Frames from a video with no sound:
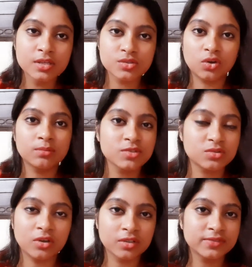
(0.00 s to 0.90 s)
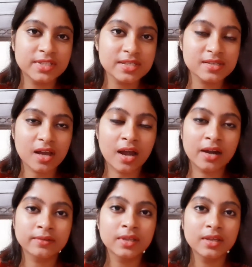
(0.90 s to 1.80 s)
So almost all of these
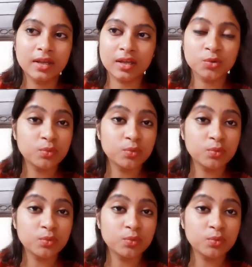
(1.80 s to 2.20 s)
are uh,